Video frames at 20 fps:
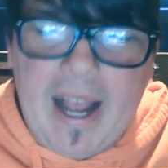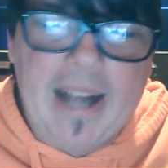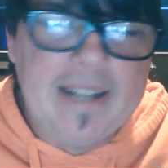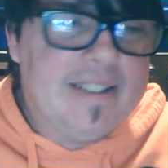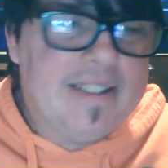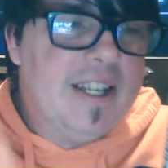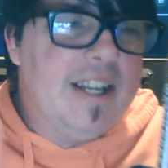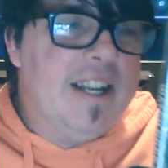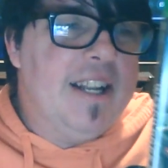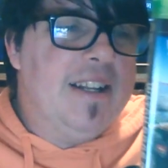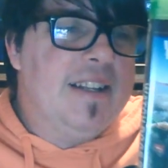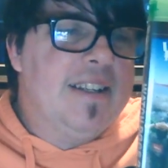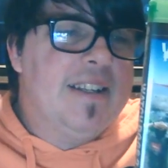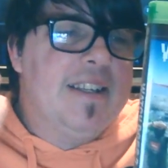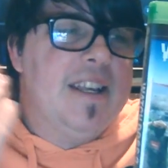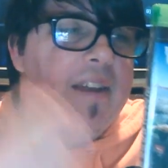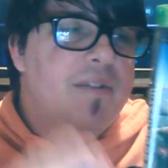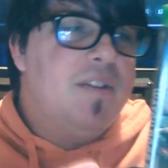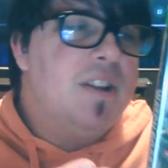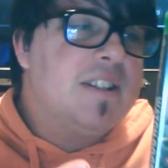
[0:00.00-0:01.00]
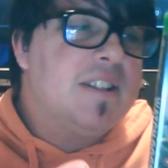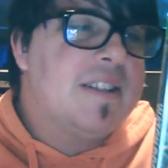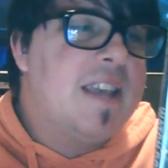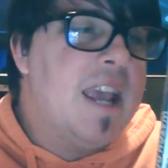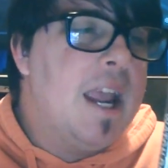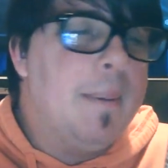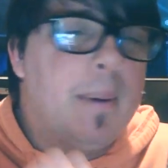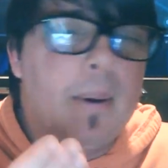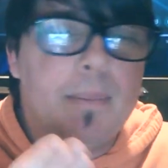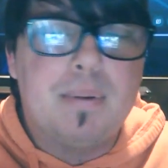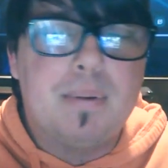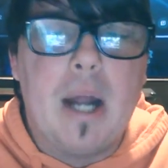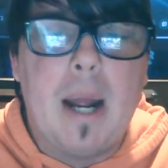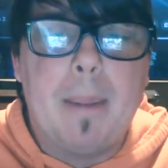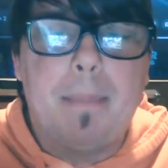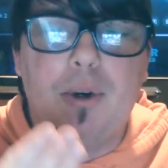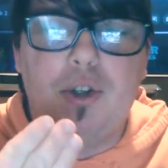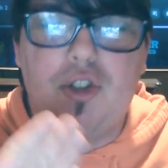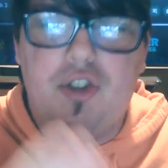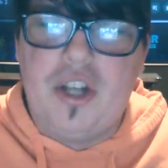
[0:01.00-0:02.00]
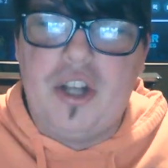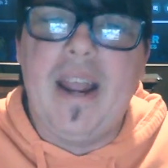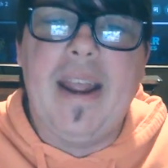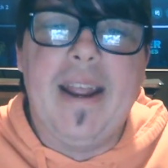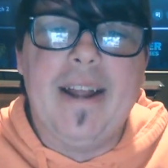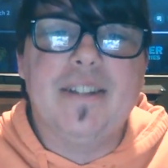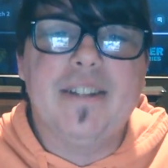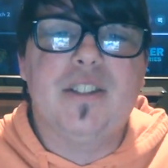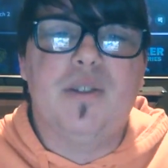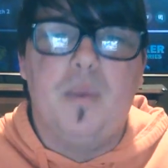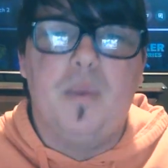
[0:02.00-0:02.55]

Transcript: I didn't give this game a proper chance